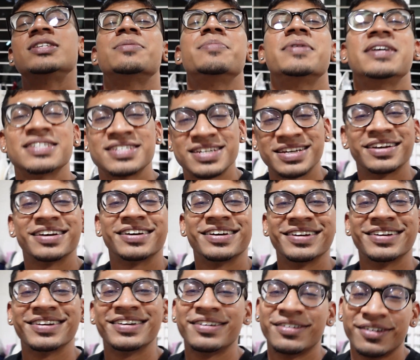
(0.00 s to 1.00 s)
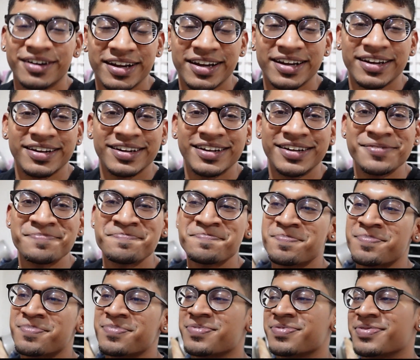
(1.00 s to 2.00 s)
is amazing, right?
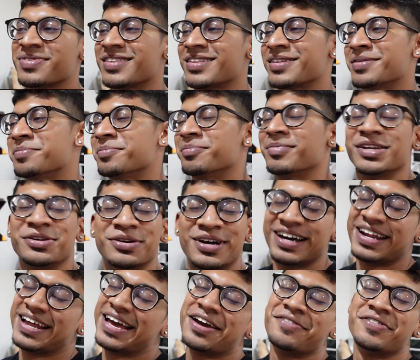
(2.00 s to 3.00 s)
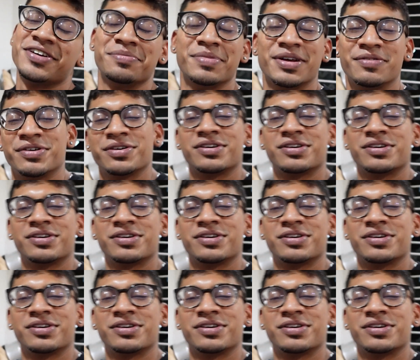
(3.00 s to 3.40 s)
But you can't have it when